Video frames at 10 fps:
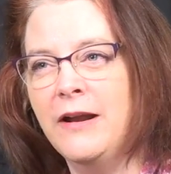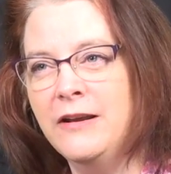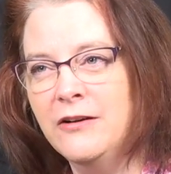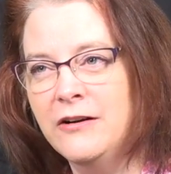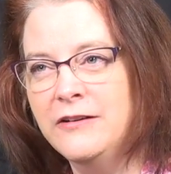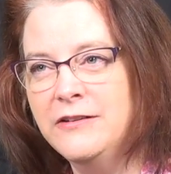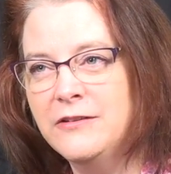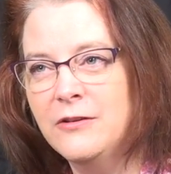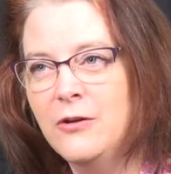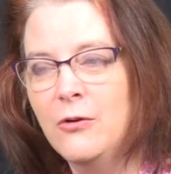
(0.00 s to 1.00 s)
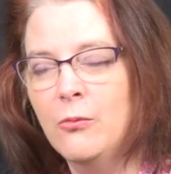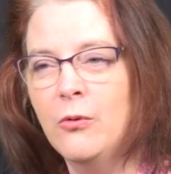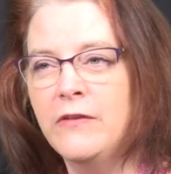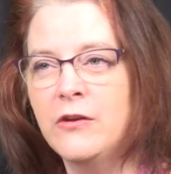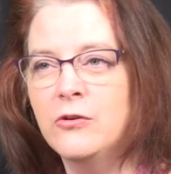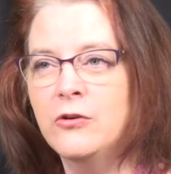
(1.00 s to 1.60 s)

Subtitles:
body harness, one that